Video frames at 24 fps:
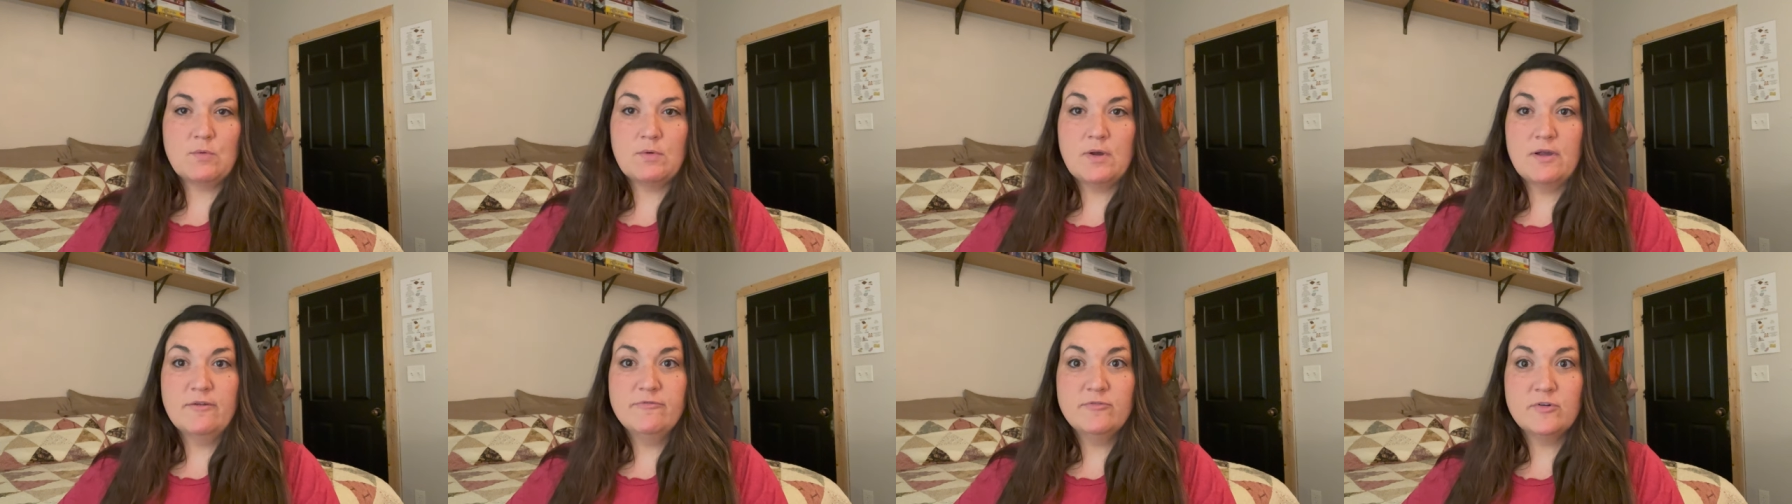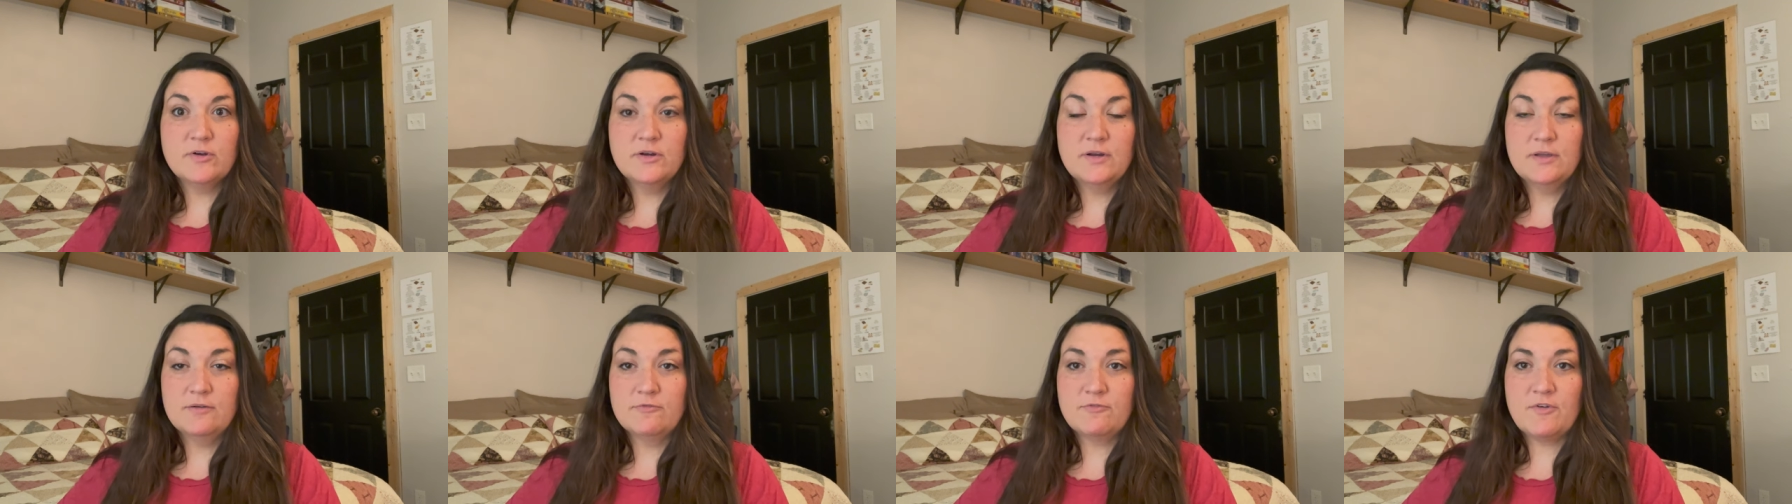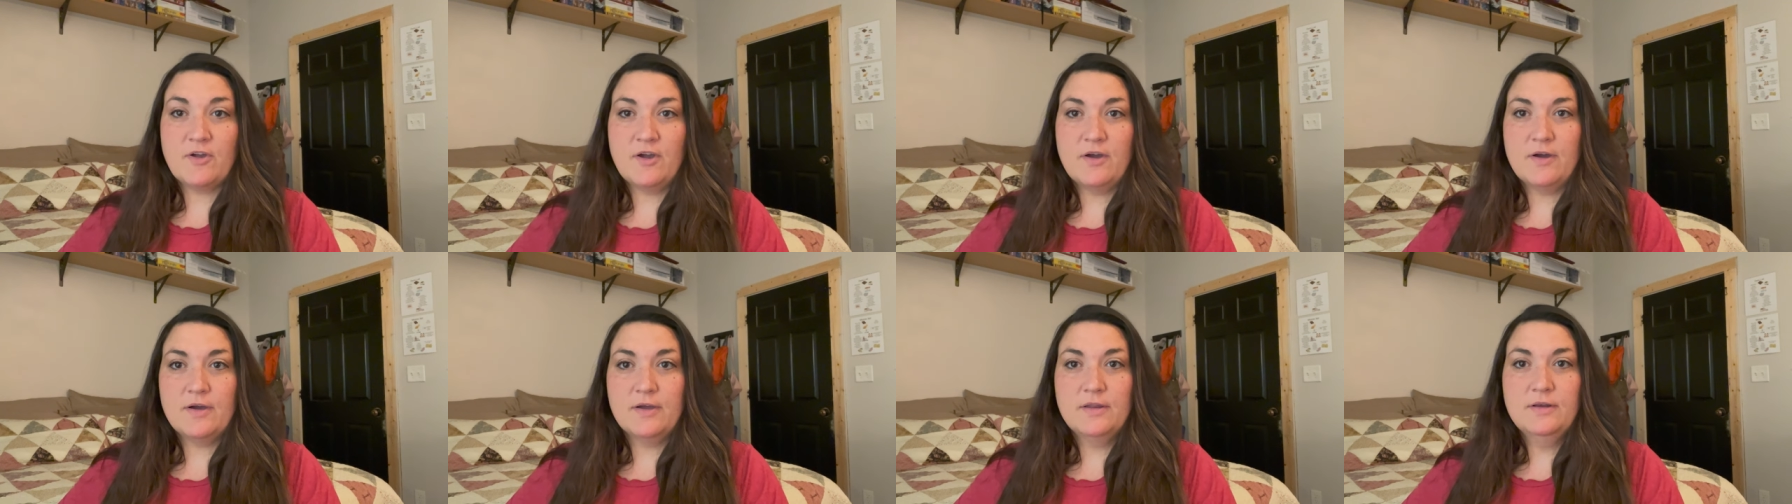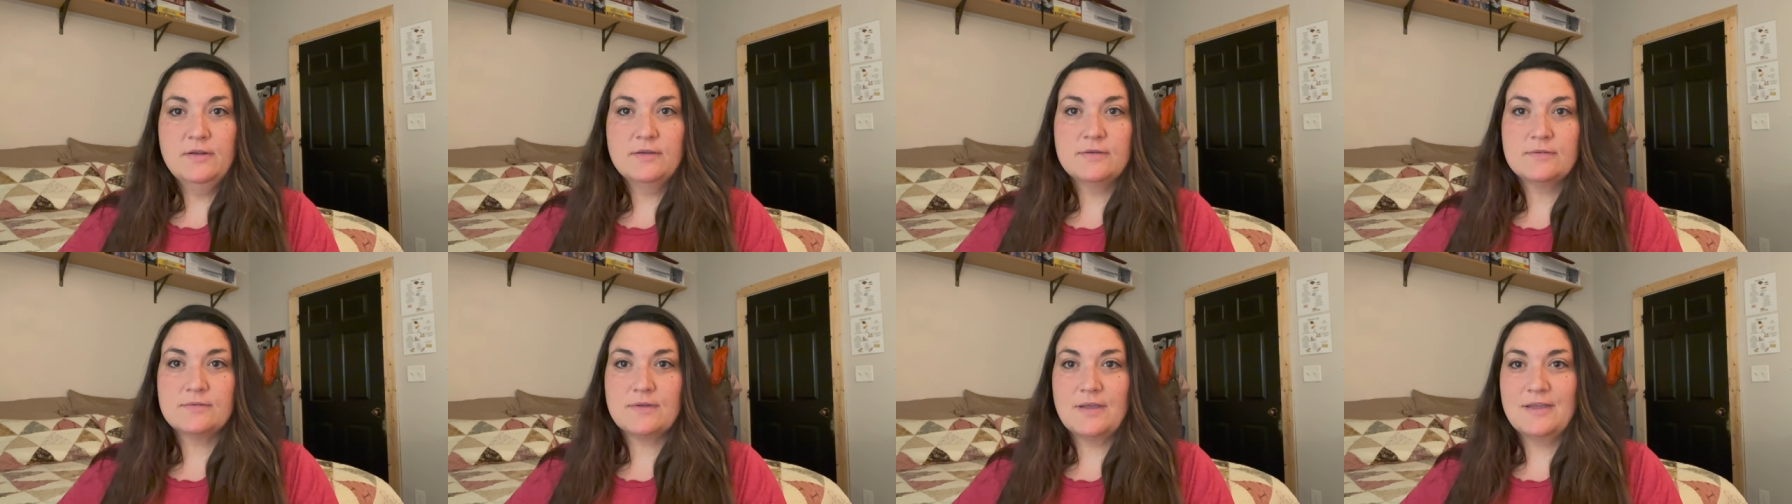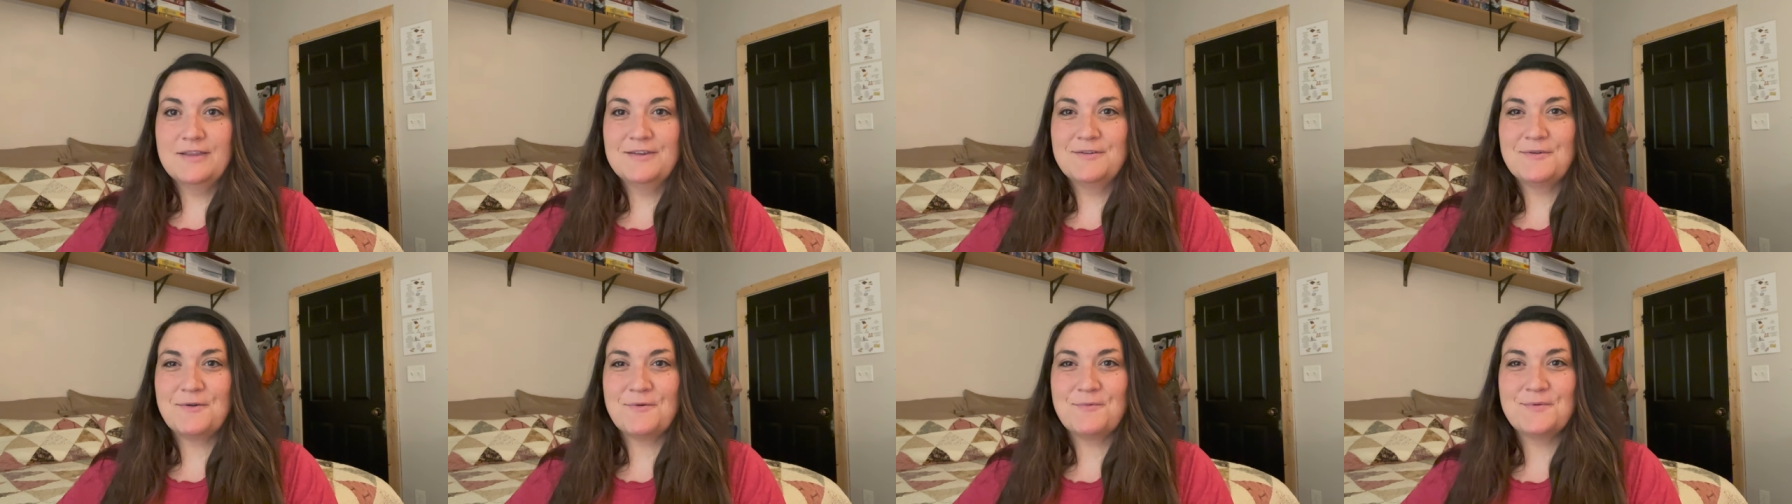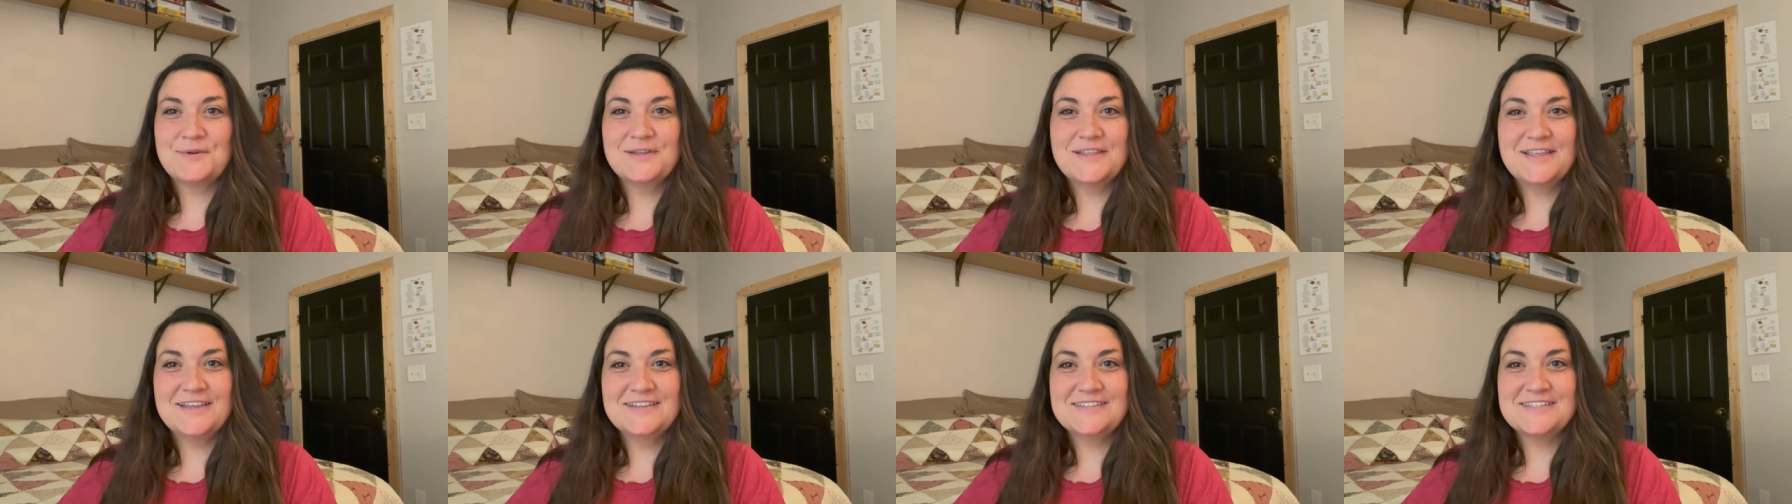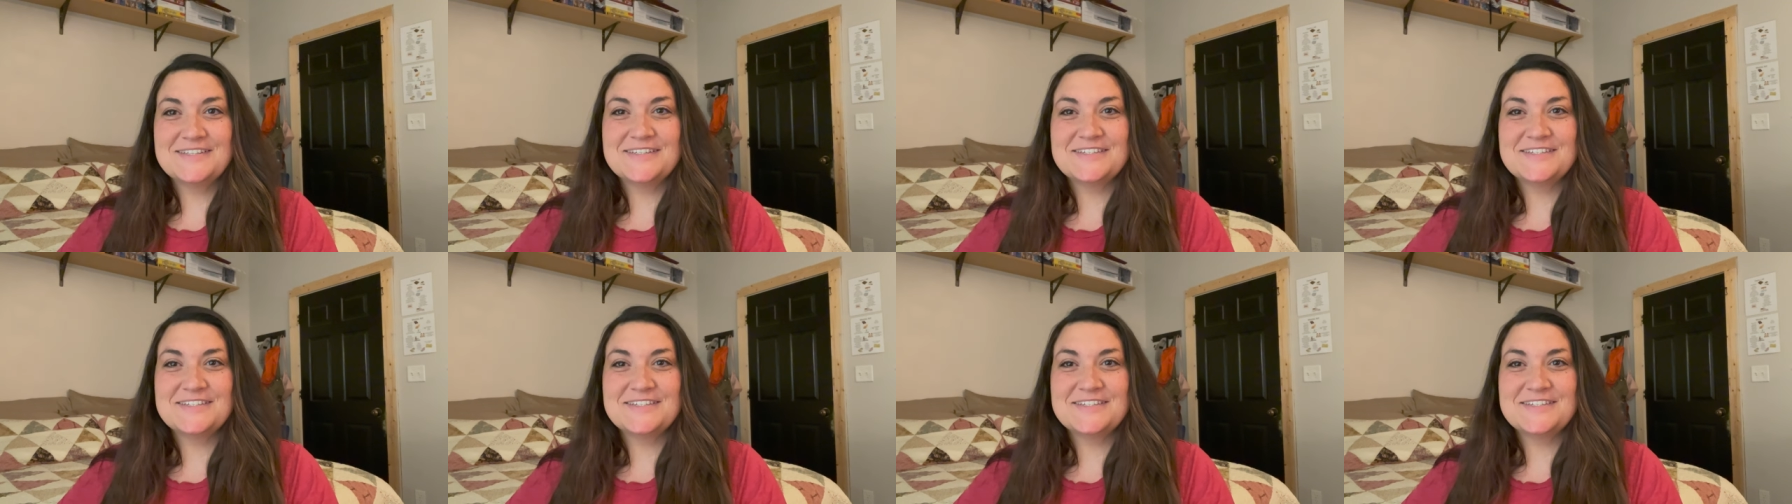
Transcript: reverent of God. I, I realize